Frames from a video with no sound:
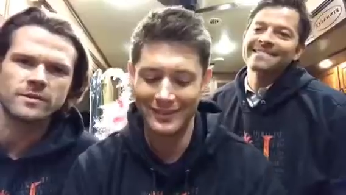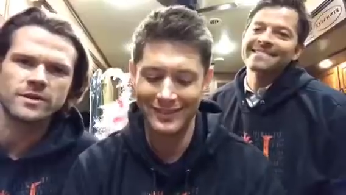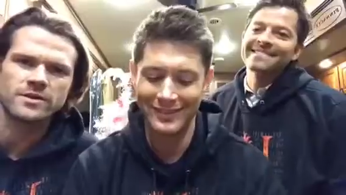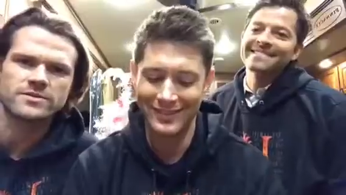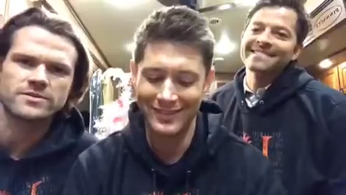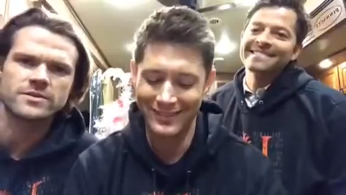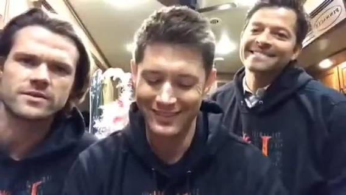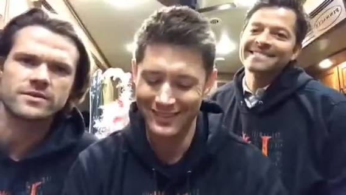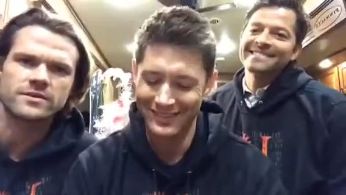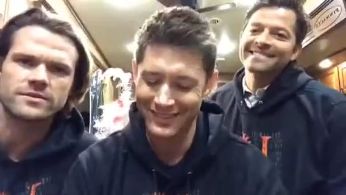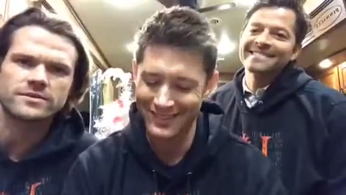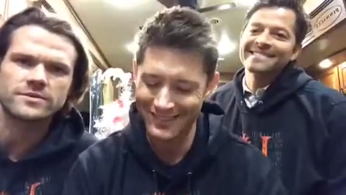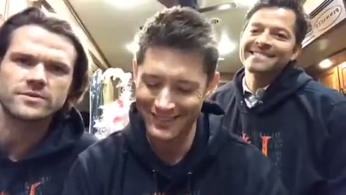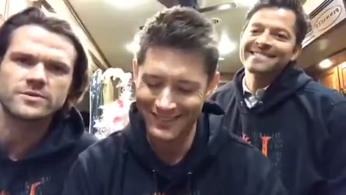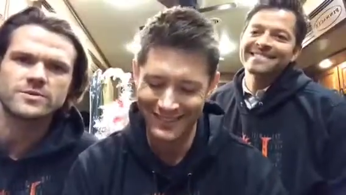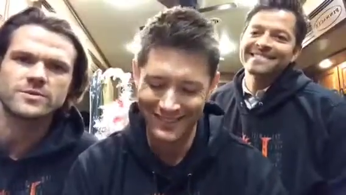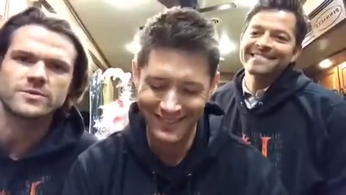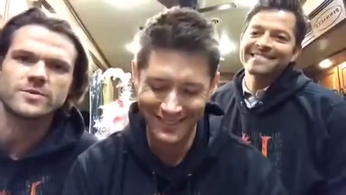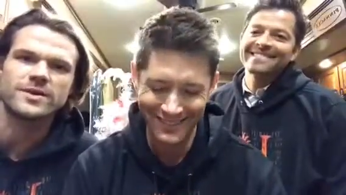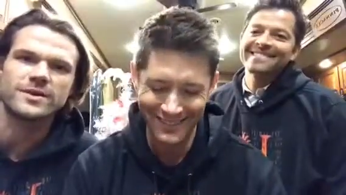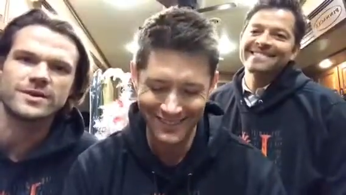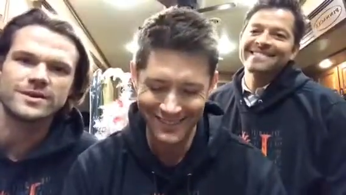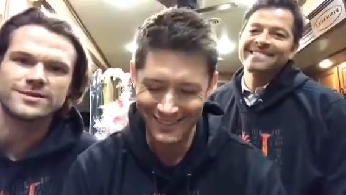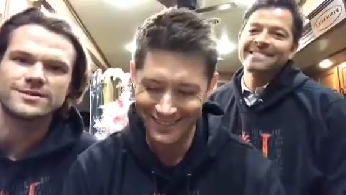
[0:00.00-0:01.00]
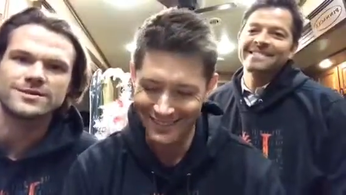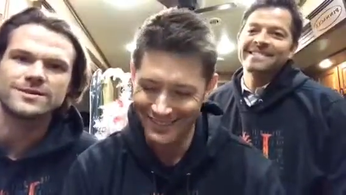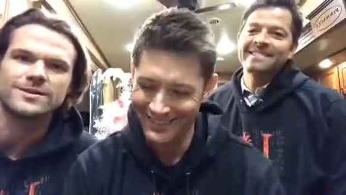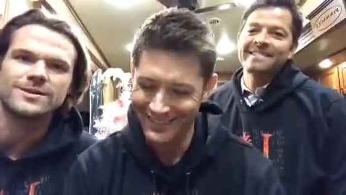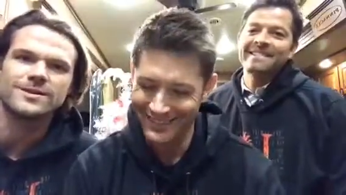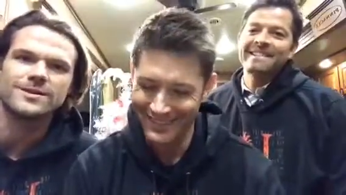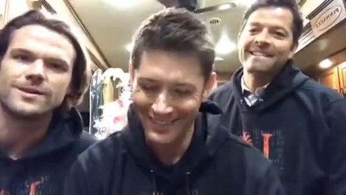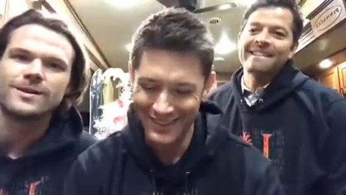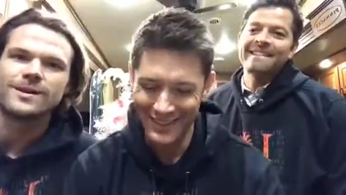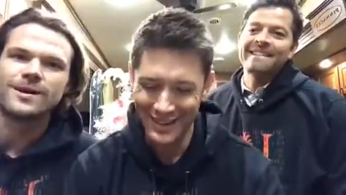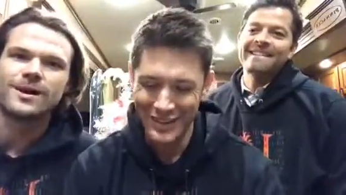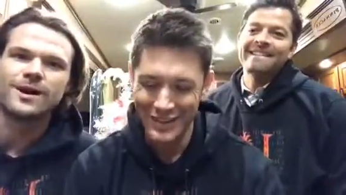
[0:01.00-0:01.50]
Speaker 1: in Australia? Toques or beanies?
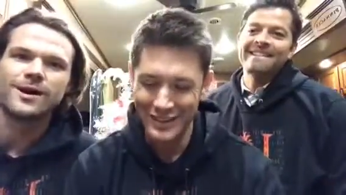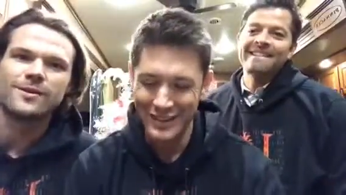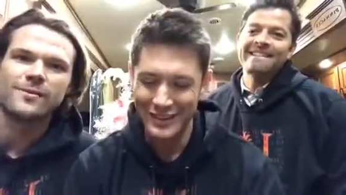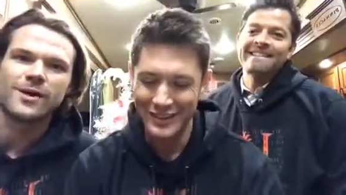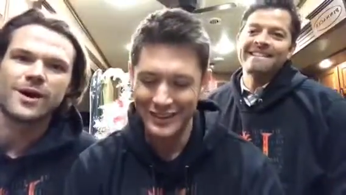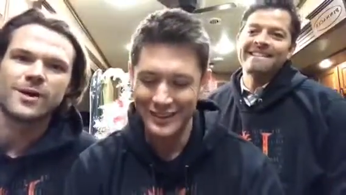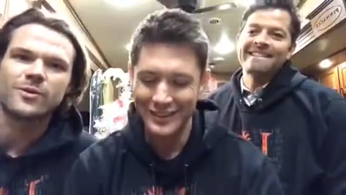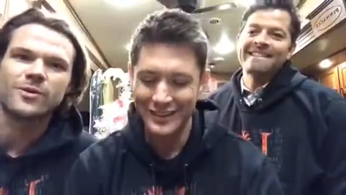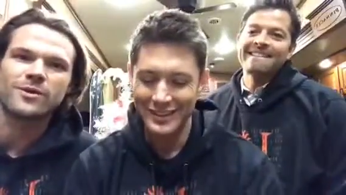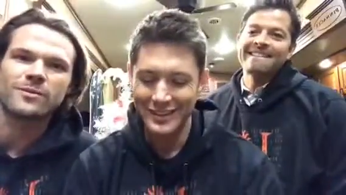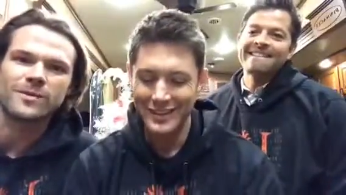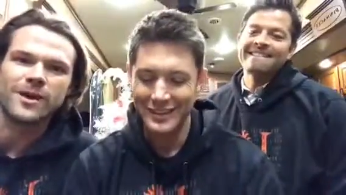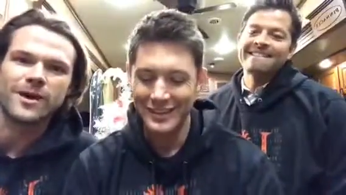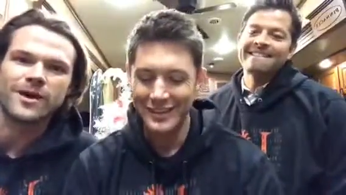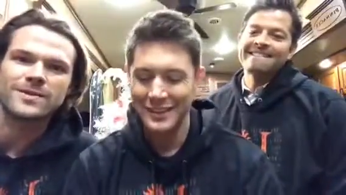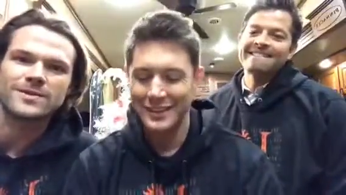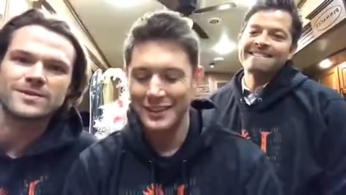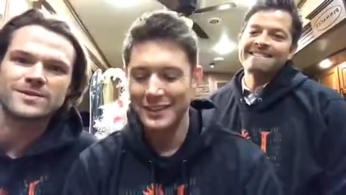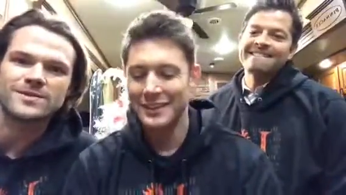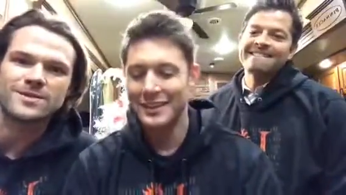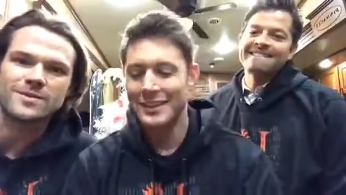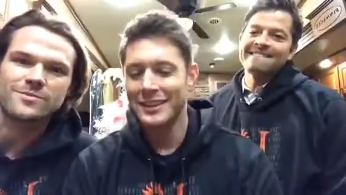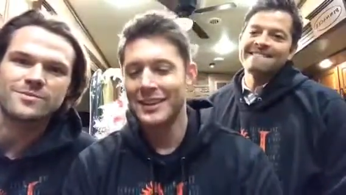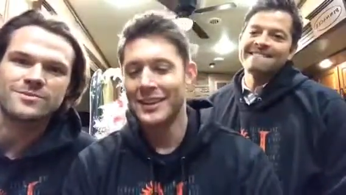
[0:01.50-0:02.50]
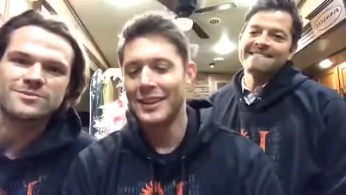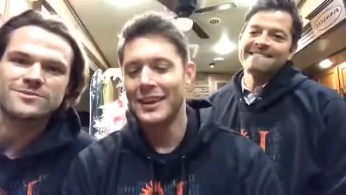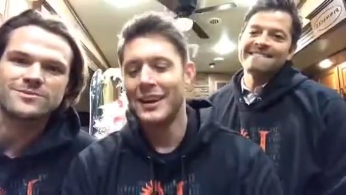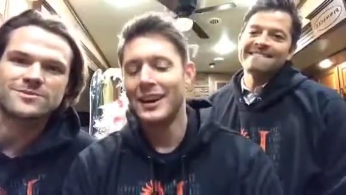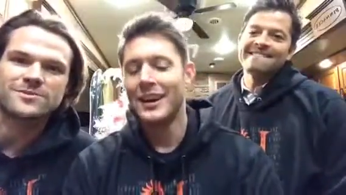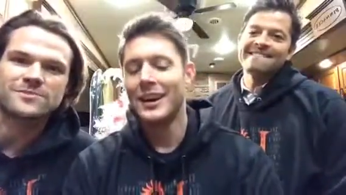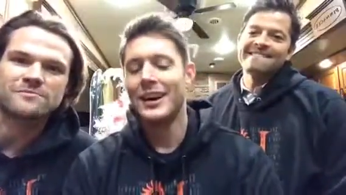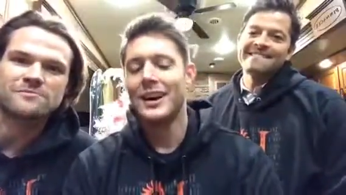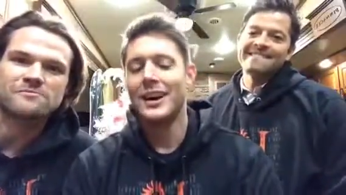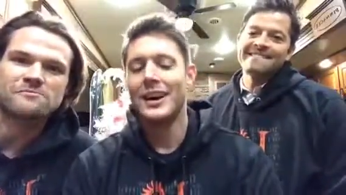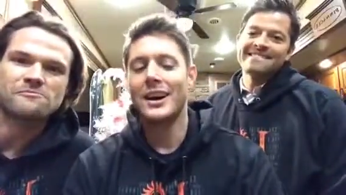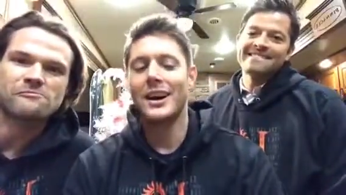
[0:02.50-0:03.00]
Um, I wear mine in the summer. So.
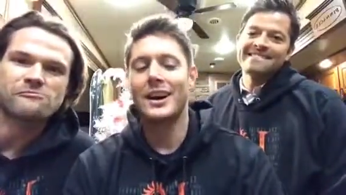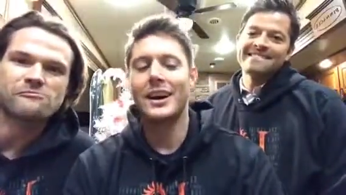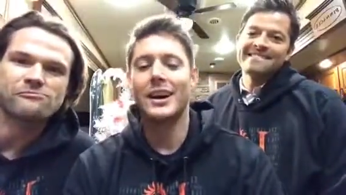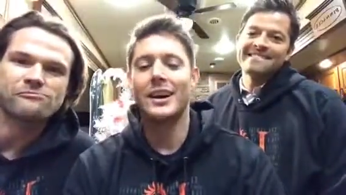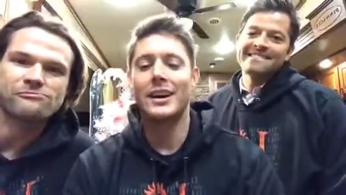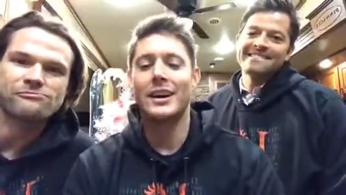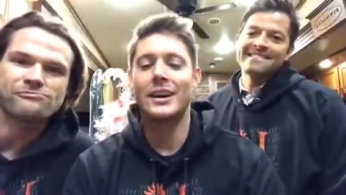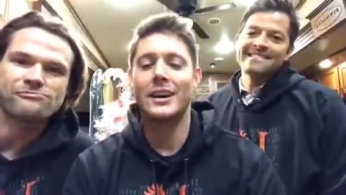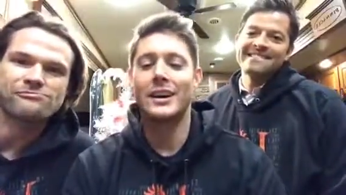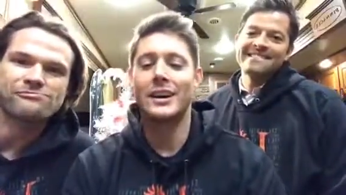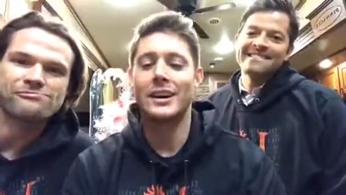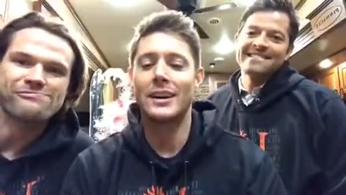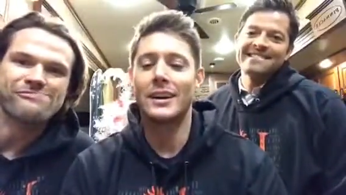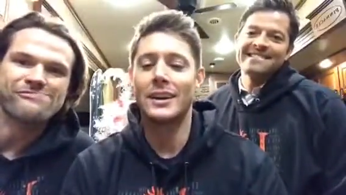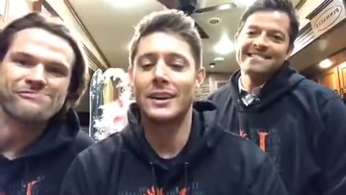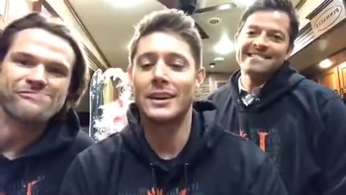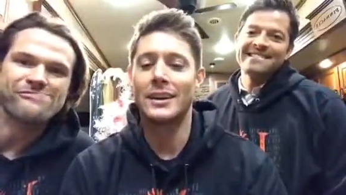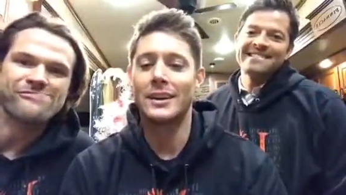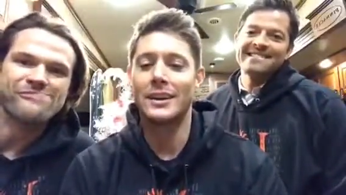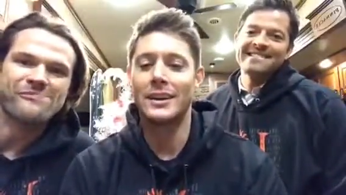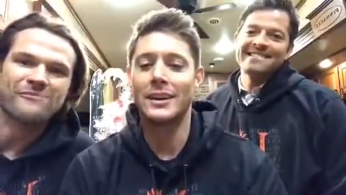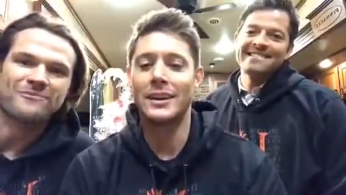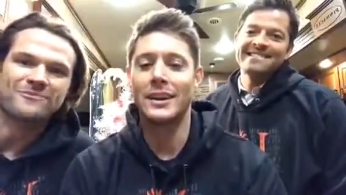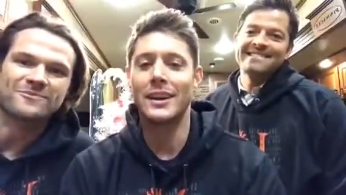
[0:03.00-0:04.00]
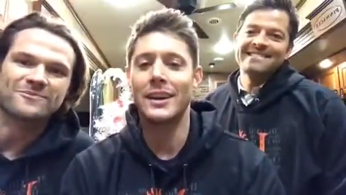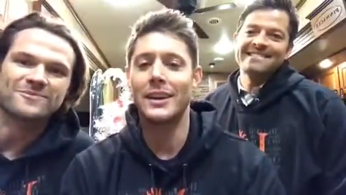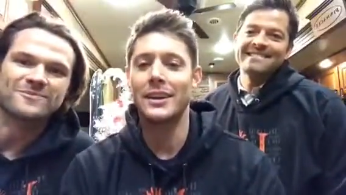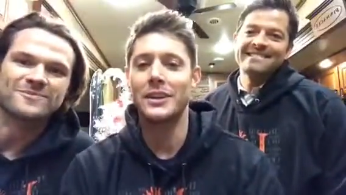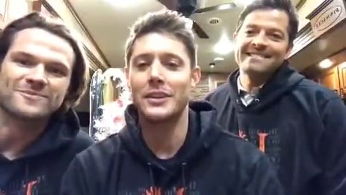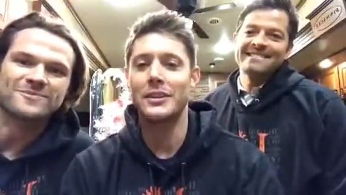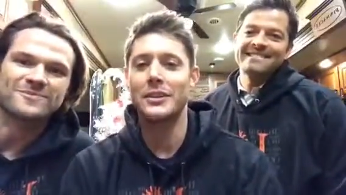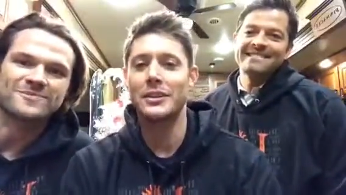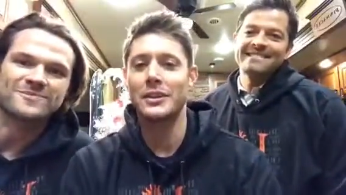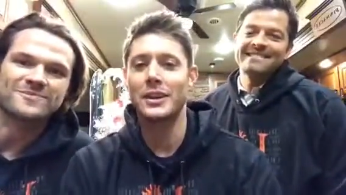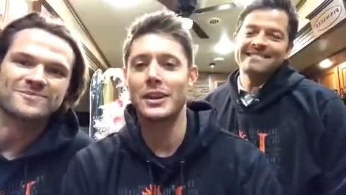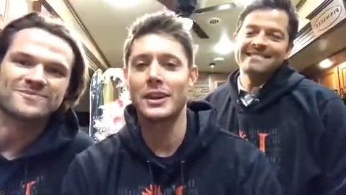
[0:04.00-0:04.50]
Speaker 2: Uh, I know
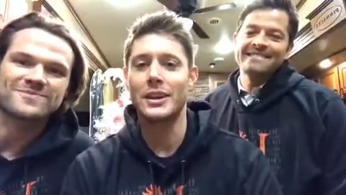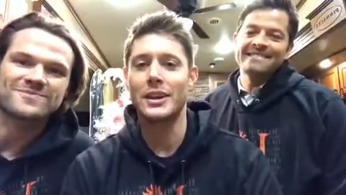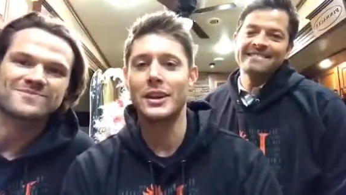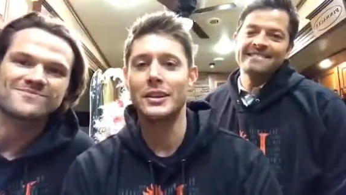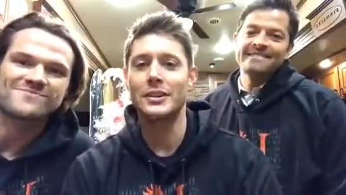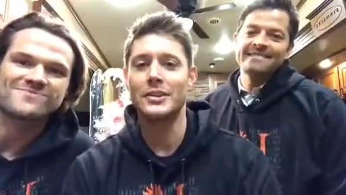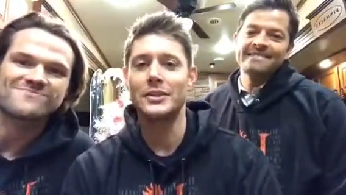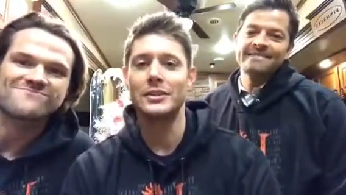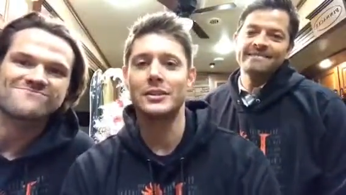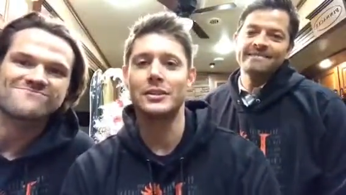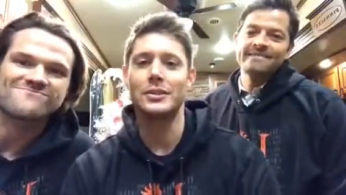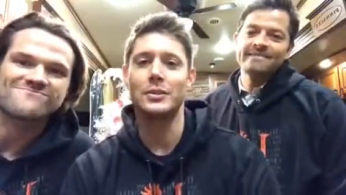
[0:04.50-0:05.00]
your dedication